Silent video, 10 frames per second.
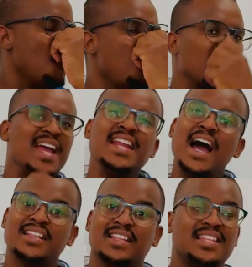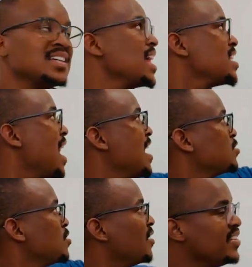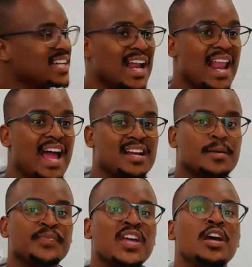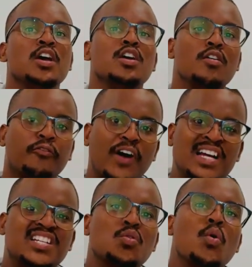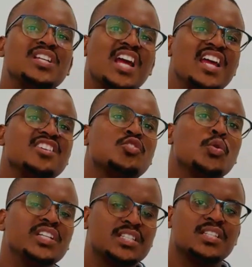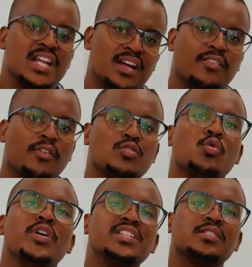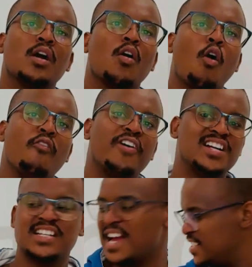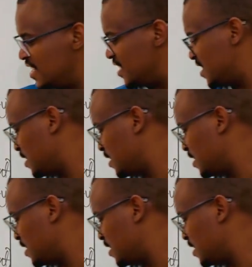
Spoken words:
or any other thing that lies on the vertical line, your function will change to its co-function identity.